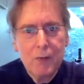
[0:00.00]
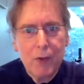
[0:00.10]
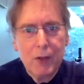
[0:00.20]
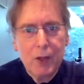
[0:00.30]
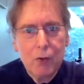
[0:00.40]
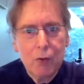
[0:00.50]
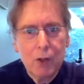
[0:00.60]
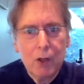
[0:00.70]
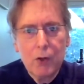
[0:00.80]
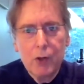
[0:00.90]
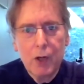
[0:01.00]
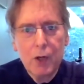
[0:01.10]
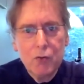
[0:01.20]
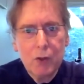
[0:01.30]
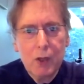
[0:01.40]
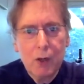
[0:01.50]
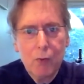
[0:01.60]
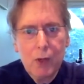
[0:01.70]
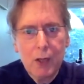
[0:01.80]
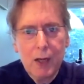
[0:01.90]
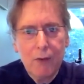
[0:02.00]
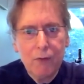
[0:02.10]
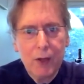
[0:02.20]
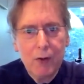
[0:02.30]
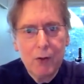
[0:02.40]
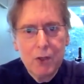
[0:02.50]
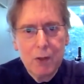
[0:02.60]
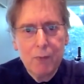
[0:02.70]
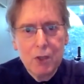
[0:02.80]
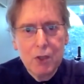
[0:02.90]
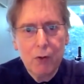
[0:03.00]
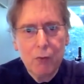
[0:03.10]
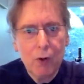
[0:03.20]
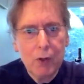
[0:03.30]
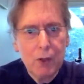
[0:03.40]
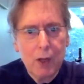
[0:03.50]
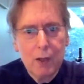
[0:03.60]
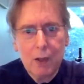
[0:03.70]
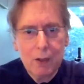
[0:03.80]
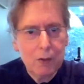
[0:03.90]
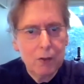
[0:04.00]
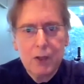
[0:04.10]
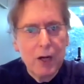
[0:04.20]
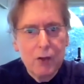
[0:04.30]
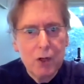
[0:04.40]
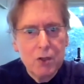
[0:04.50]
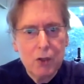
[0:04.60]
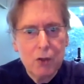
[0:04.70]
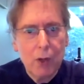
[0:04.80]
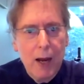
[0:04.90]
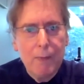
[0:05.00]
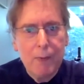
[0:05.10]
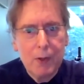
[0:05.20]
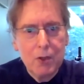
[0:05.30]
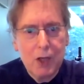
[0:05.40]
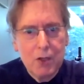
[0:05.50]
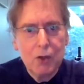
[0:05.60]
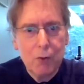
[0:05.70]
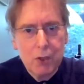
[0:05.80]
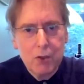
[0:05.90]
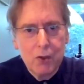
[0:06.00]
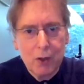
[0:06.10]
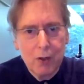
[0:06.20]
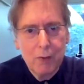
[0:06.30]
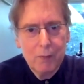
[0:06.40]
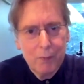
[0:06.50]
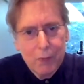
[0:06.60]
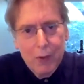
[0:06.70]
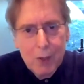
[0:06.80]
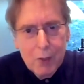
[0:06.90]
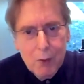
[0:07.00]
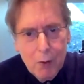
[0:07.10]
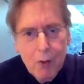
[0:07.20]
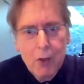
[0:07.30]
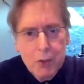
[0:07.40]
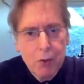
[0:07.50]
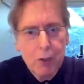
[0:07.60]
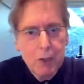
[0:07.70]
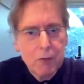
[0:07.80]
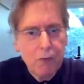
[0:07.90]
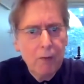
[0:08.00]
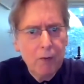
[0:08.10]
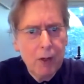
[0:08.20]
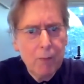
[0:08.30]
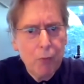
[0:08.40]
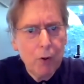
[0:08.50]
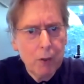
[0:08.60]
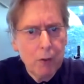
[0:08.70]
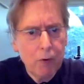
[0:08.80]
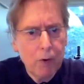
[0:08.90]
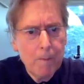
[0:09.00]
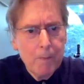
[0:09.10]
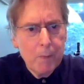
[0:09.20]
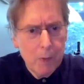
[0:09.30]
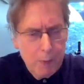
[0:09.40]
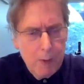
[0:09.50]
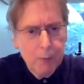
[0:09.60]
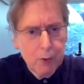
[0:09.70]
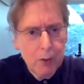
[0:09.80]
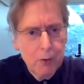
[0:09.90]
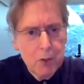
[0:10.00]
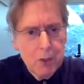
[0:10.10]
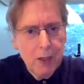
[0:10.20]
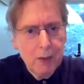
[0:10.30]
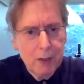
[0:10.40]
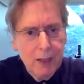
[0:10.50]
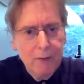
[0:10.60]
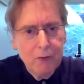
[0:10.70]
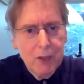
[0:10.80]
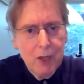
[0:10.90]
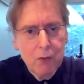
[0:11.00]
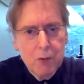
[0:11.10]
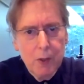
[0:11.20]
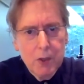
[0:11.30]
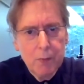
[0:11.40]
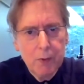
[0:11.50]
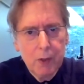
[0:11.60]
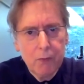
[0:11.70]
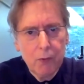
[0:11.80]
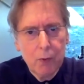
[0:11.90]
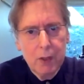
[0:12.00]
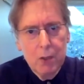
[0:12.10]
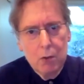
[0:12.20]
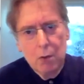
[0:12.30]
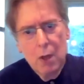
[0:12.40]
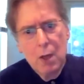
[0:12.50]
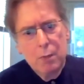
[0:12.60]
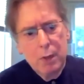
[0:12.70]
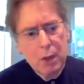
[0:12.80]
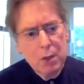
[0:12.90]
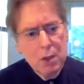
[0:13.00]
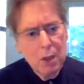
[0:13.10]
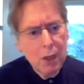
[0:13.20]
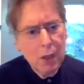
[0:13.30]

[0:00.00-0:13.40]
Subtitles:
And then you're in another country a week and a half later and something's going wrong, and the doctor doesn't know what happened because he doesn't know what you took. So it's very, very important for people to understand that they have to take responsibility for what they do, because